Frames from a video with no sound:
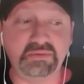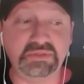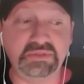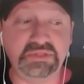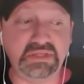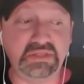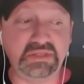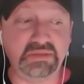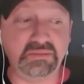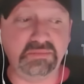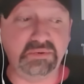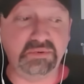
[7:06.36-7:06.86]
would
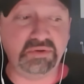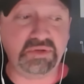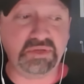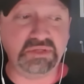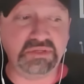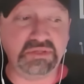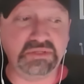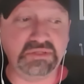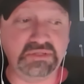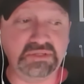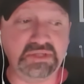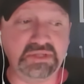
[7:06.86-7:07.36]
say the book
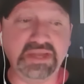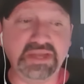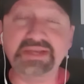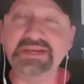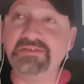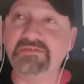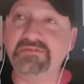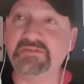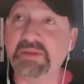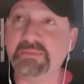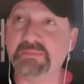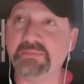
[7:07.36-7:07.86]
is
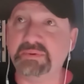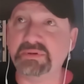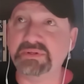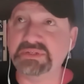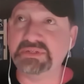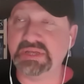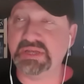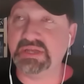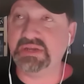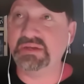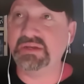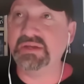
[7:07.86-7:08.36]

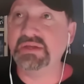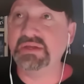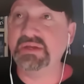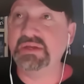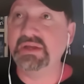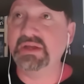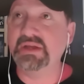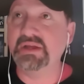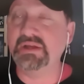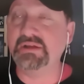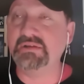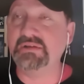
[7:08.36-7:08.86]
95%
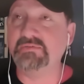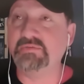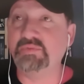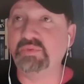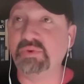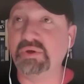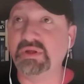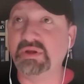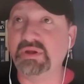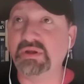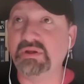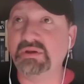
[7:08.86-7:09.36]
of
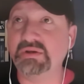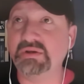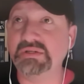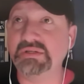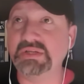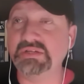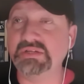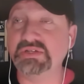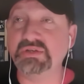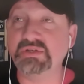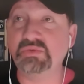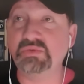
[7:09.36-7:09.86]
what our
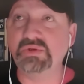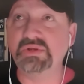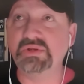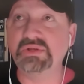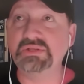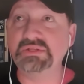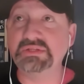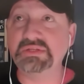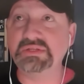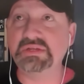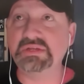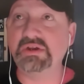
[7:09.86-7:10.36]
intention
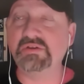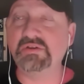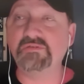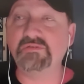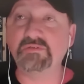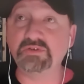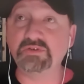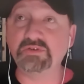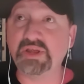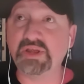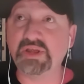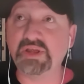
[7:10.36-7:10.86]
was and our
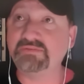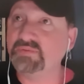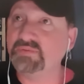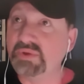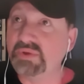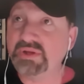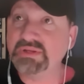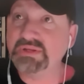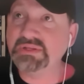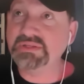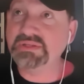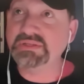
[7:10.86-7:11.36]
first draft
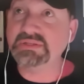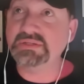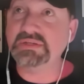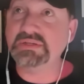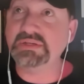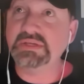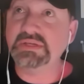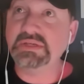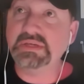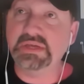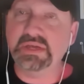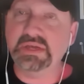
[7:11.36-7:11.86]
was.